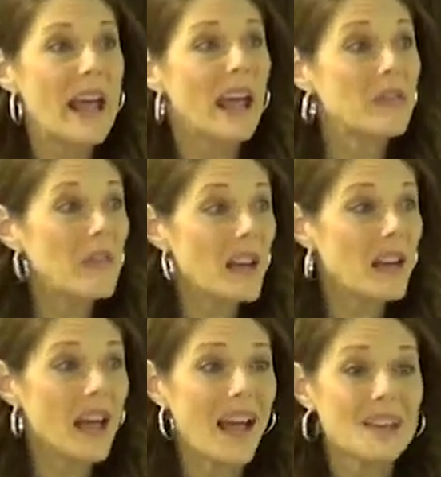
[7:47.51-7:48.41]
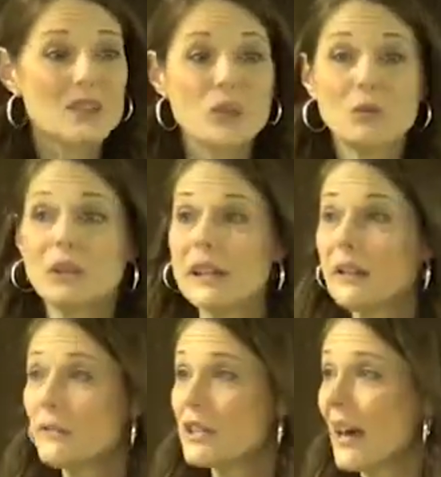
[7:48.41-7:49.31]
and then as you
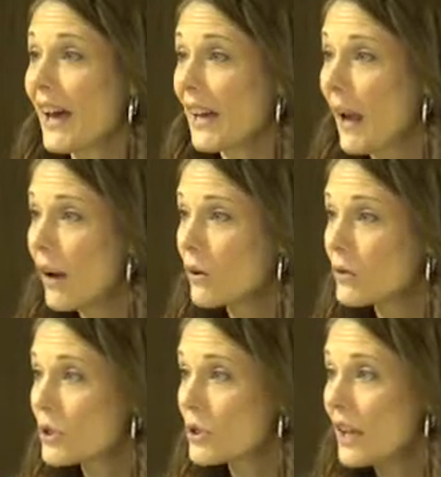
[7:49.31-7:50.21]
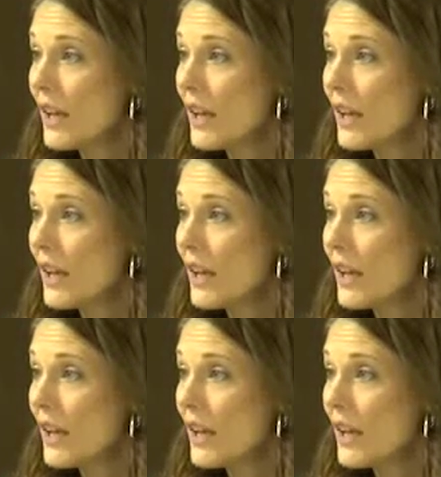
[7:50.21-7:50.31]
lived that out,